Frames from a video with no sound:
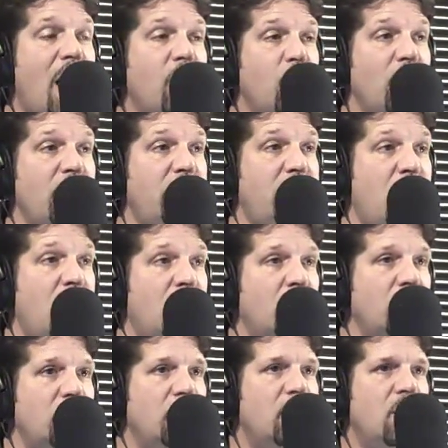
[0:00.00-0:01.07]
I really
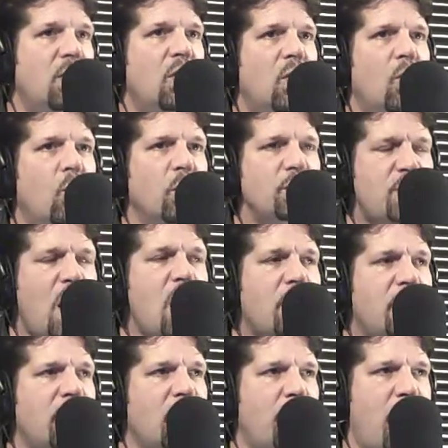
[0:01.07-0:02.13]
don't. We're
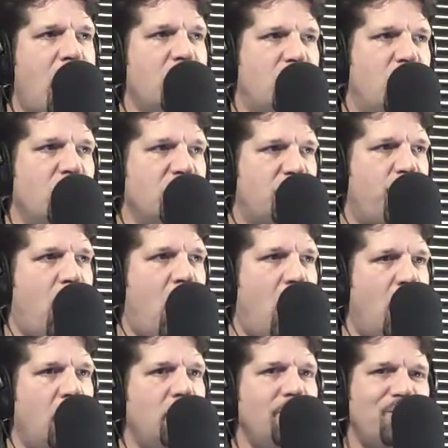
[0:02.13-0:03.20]
talking about Chris
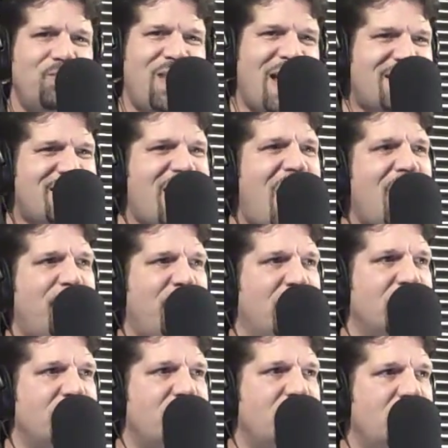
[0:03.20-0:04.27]
Paul. That's
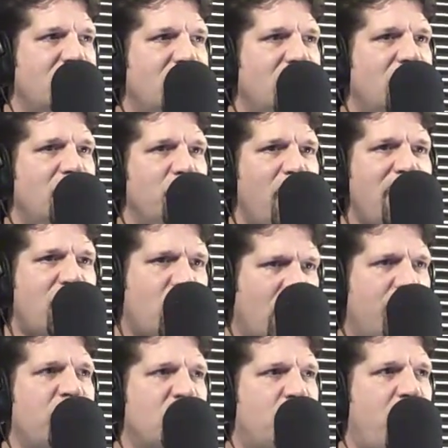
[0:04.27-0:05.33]
obvious. Blake
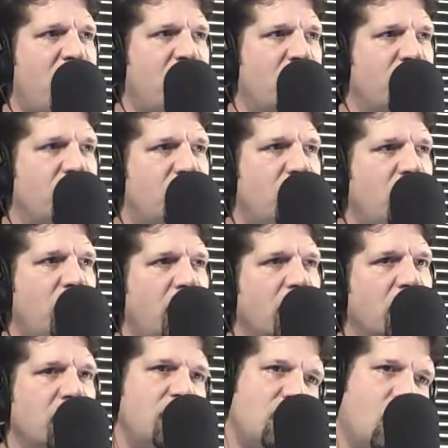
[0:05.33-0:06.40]
Griffin's been there for 2
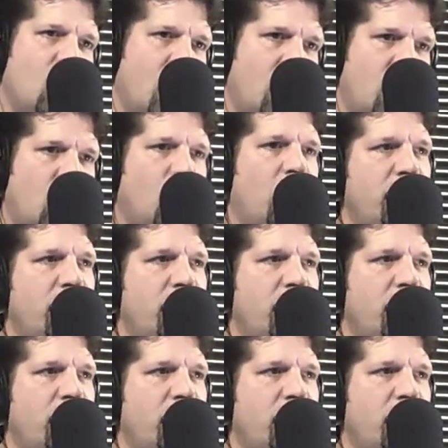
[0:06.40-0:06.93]
years. Well,